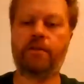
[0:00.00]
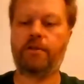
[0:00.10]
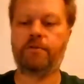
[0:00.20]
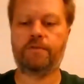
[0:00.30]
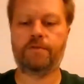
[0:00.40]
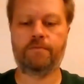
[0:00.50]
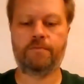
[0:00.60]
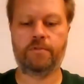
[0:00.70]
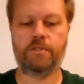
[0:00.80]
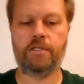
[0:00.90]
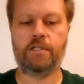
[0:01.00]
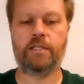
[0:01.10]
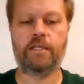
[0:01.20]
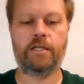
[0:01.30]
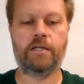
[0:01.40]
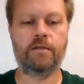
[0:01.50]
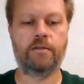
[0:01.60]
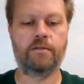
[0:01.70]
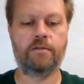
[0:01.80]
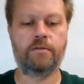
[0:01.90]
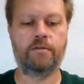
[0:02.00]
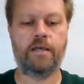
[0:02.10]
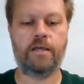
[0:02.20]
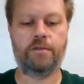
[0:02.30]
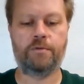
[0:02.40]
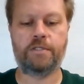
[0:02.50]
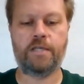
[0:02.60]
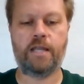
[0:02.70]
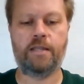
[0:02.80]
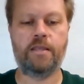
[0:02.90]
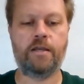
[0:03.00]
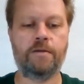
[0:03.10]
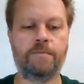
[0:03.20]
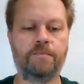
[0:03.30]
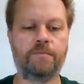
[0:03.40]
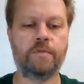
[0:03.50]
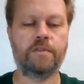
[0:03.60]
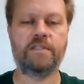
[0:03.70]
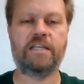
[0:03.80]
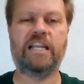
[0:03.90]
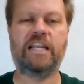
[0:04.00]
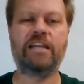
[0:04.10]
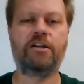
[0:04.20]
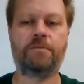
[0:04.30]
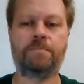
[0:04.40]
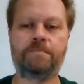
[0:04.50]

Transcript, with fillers: those. Clear. I don't know what you got in there. Just clear them.